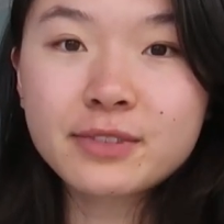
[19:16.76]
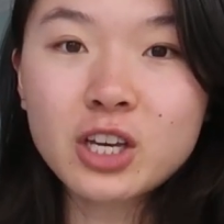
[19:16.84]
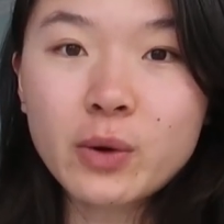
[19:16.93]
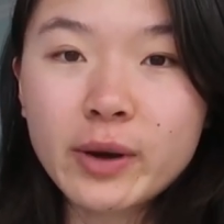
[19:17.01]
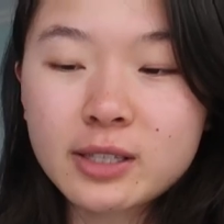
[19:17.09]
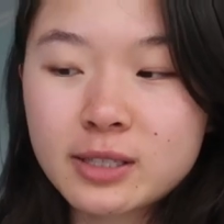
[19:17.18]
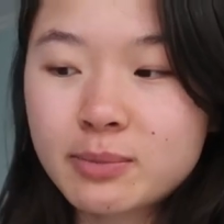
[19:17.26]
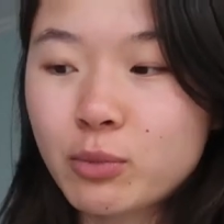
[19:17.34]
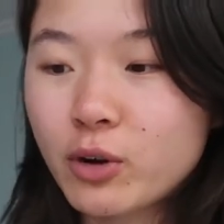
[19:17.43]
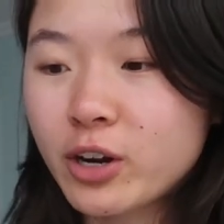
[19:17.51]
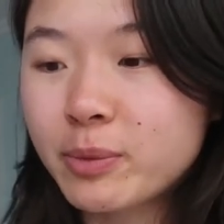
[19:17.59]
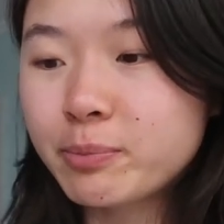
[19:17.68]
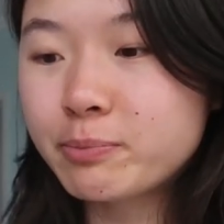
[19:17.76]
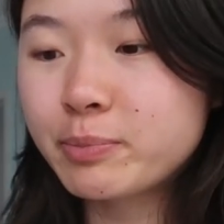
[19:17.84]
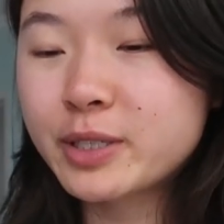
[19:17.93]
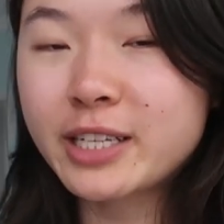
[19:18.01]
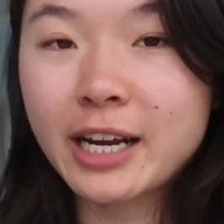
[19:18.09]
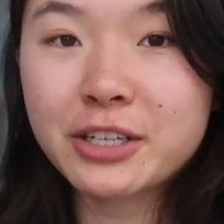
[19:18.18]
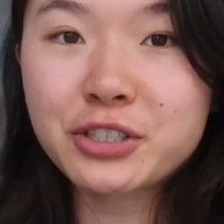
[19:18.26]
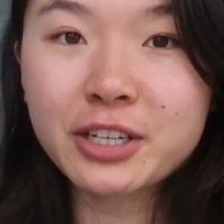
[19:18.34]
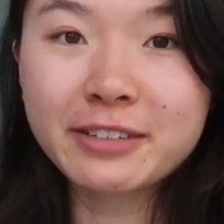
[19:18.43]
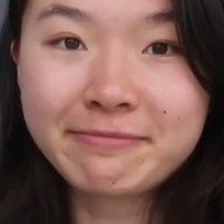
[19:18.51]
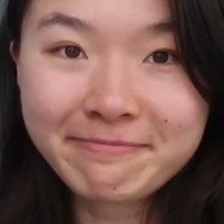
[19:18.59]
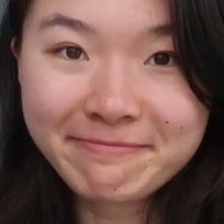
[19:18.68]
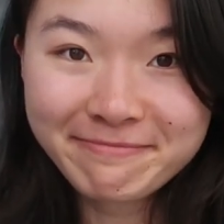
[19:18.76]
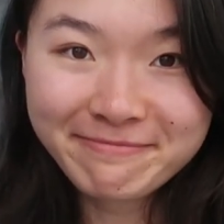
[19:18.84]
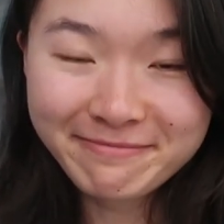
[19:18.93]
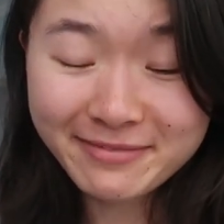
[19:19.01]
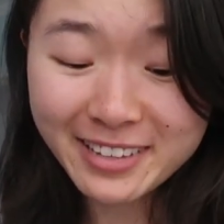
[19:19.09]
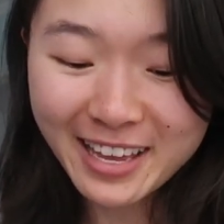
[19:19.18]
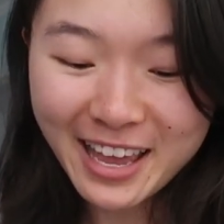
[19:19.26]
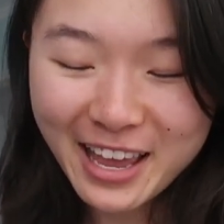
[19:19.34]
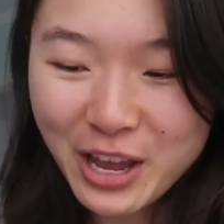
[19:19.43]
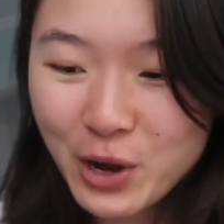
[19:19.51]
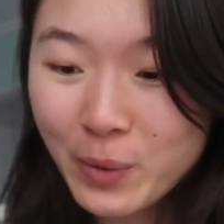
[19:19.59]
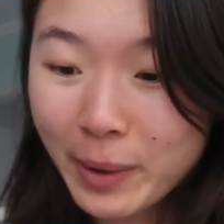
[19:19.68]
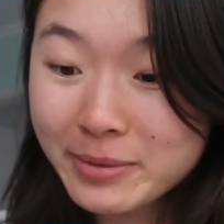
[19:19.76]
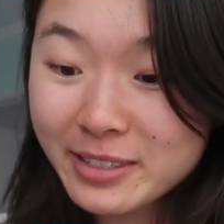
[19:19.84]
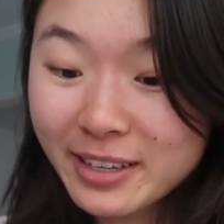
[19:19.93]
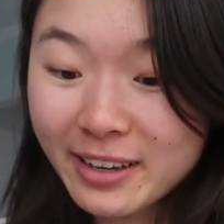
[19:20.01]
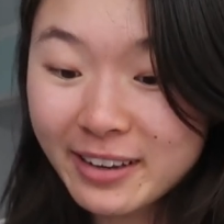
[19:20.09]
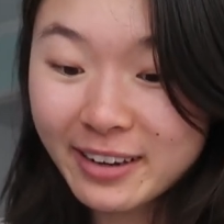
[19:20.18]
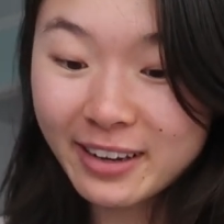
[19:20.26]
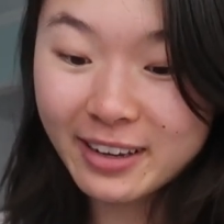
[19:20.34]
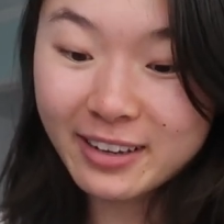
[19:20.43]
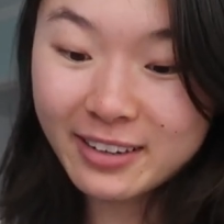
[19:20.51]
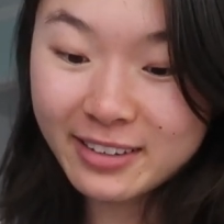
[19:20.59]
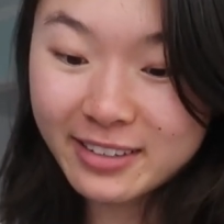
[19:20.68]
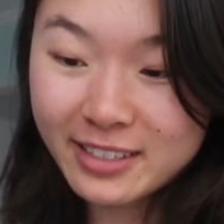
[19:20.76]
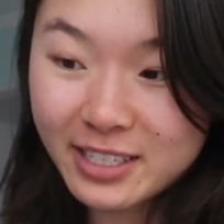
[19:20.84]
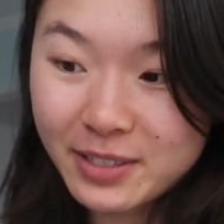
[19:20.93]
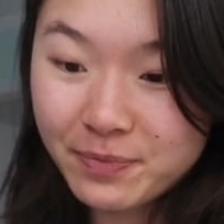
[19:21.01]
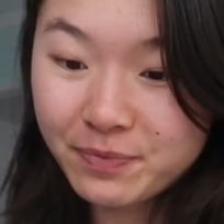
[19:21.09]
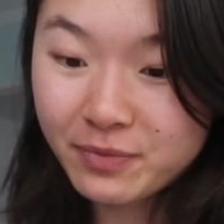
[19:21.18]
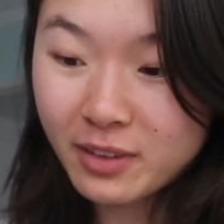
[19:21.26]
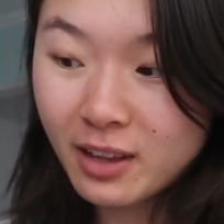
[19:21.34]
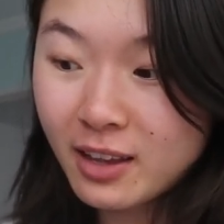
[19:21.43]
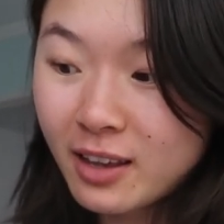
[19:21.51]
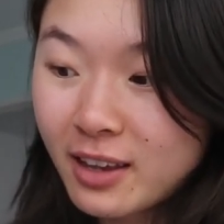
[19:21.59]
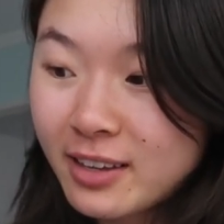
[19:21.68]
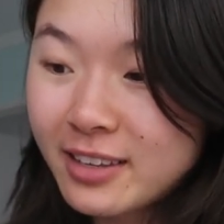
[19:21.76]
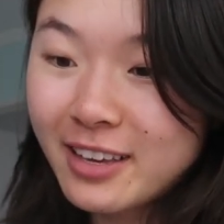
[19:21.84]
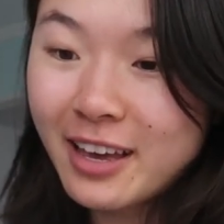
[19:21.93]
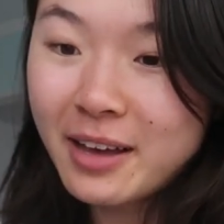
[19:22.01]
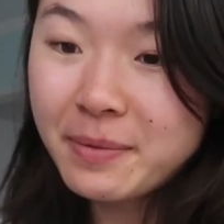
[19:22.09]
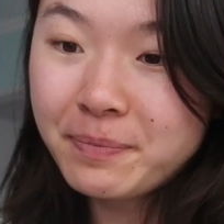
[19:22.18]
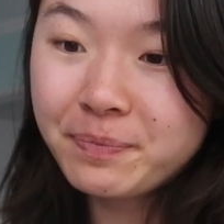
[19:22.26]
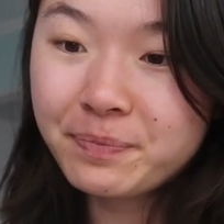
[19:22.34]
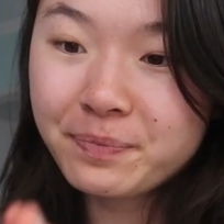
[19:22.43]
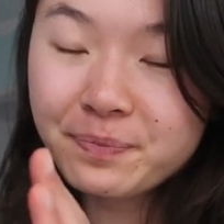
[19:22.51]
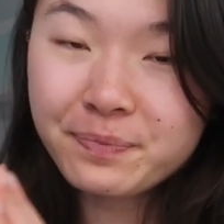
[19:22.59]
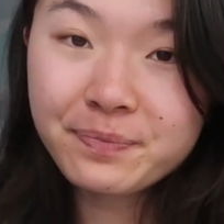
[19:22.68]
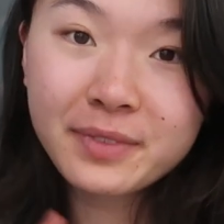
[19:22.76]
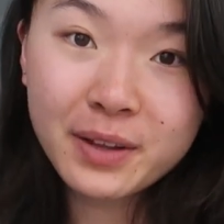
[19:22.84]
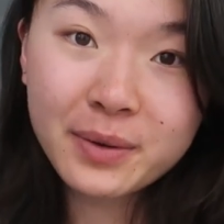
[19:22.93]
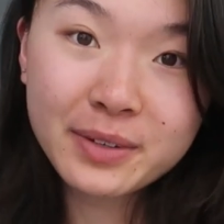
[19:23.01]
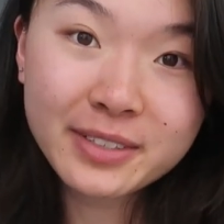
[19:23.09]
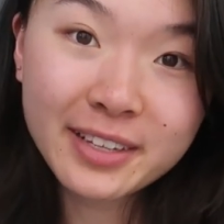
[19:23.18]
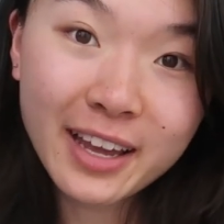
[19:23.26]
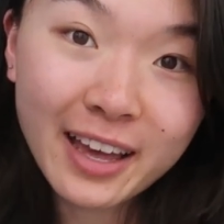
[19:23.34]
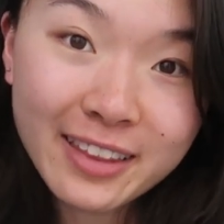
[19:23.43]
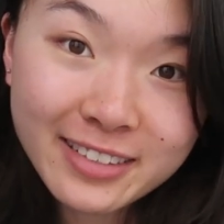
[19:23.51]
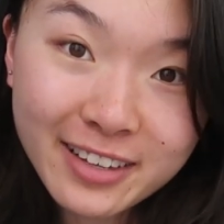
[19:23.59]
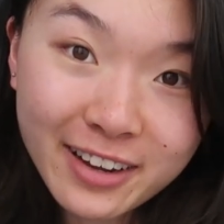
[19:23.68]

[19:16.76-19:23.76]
US Border Protection website, and yeah, we'll see how this